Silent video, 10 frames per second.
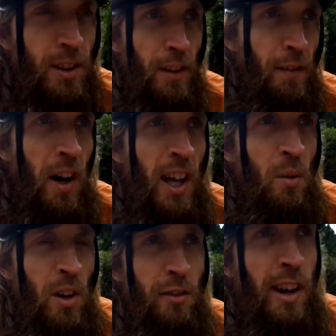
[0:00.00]
The
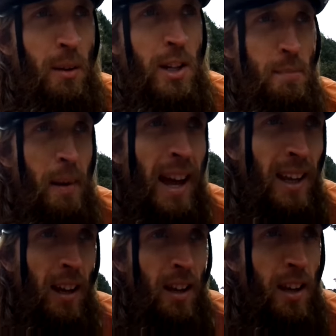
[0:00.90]
final one I'd recommend is
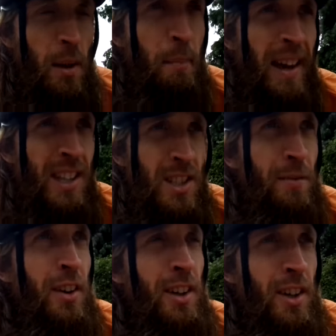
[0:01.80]
Maca. Amazing
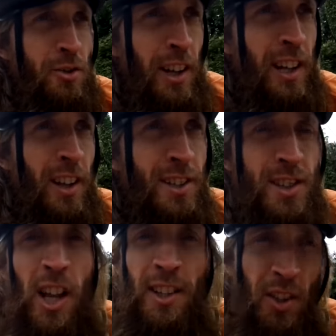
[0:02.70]
for your
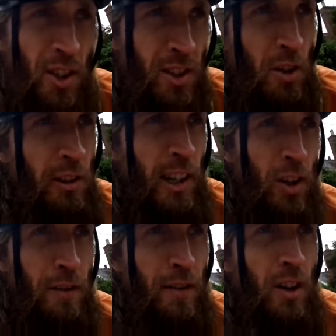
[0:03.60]
adrenals, like the other two are really
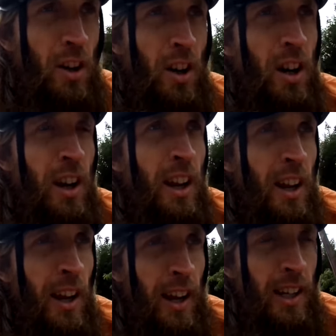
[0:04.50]
good for
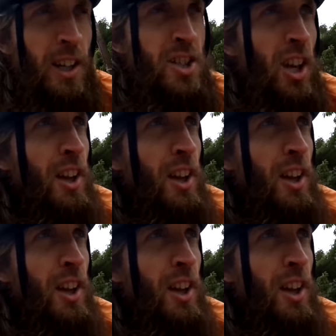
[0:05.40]
energy